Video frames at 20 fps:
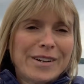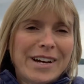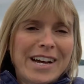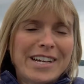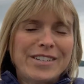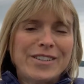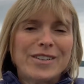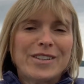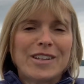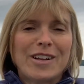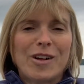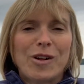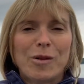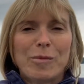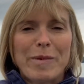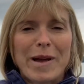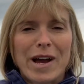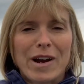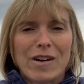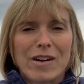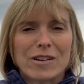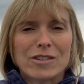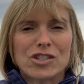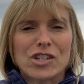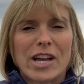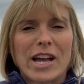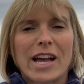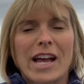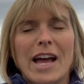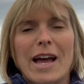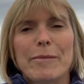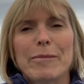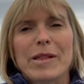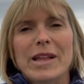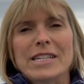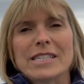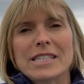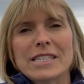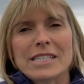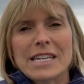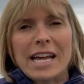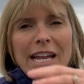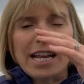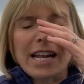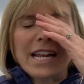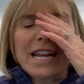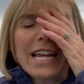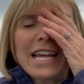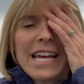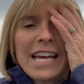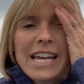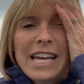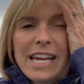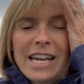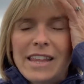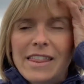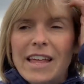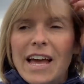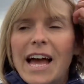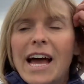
the whole background check. I place a tenant in the